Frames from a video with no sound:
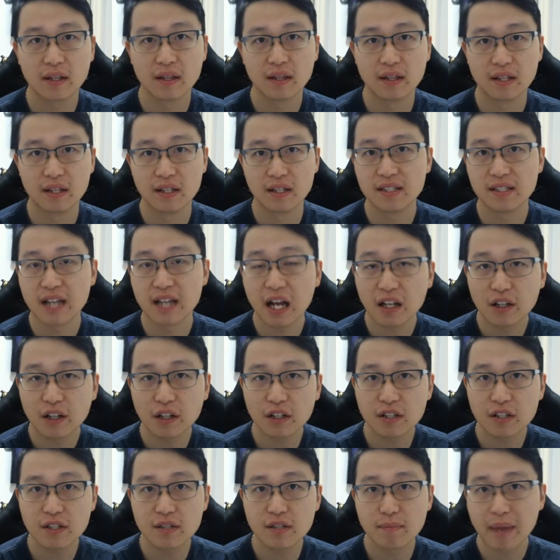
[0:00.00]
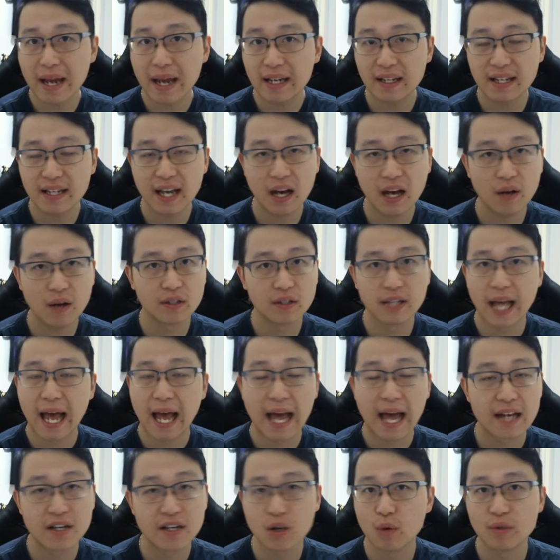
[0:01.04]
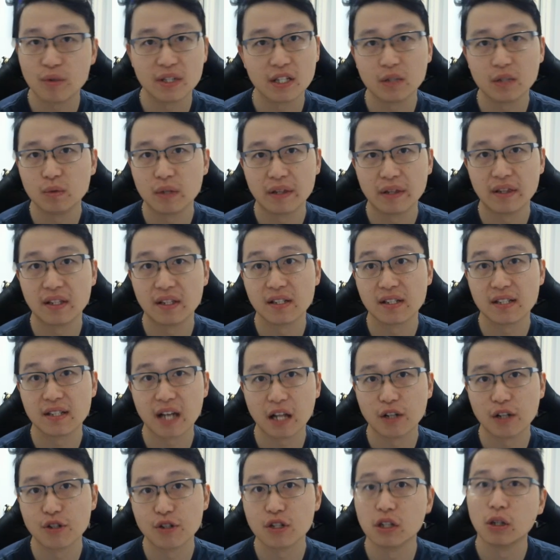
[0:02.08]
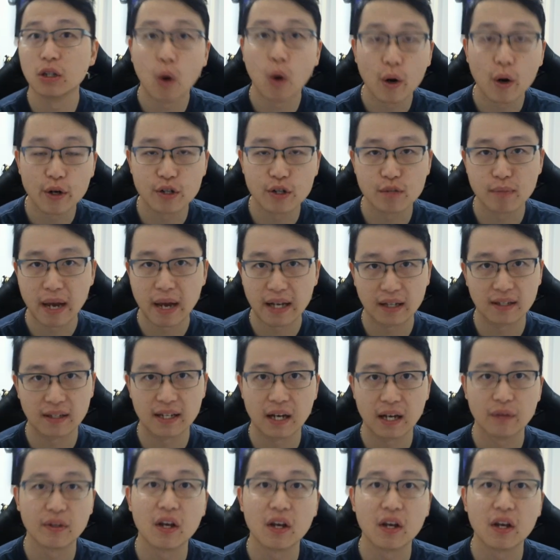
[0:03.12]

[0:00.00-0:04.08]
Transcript: the seller's bank account and don't deal with the seller's lawyer's bank account.